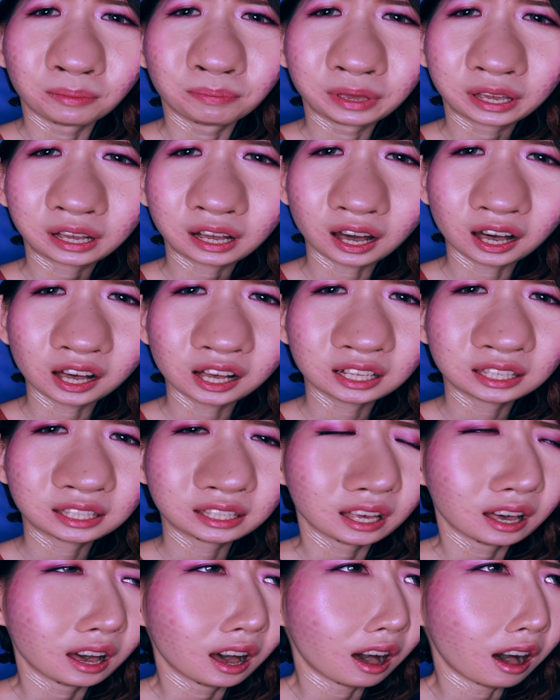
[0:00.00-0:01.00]

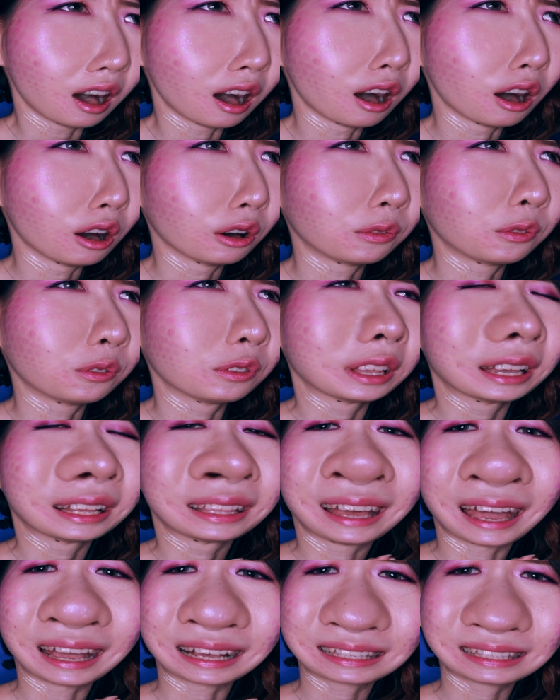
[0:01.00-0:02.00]
Because of
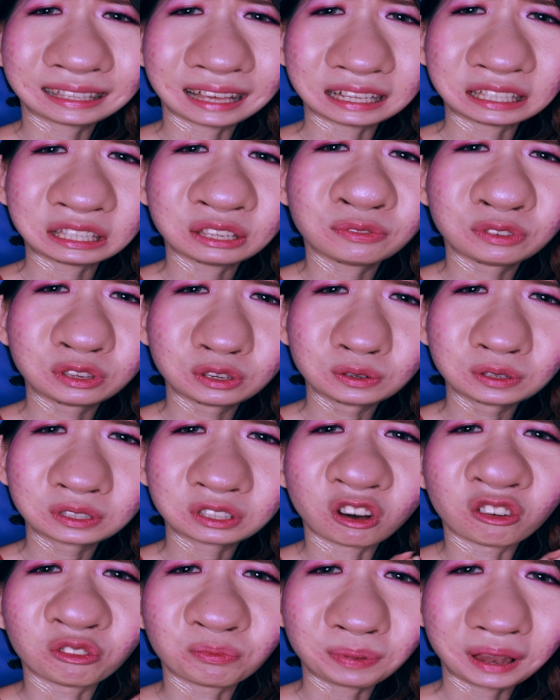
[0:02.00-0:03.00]
the excessive
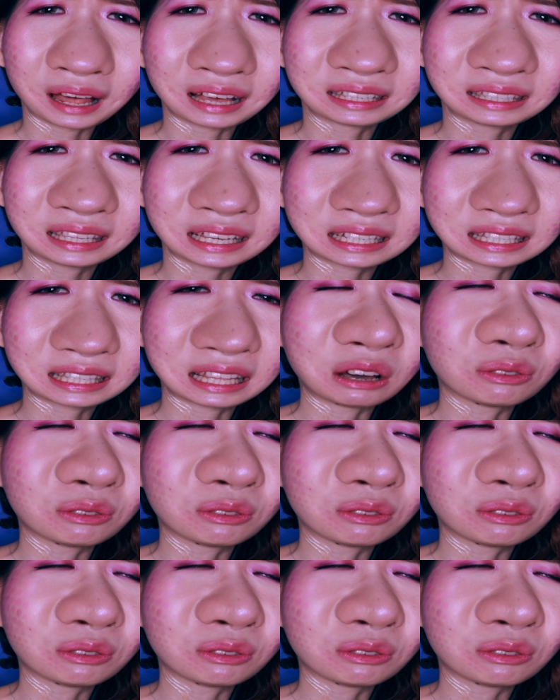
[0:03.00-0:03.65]
use of plastics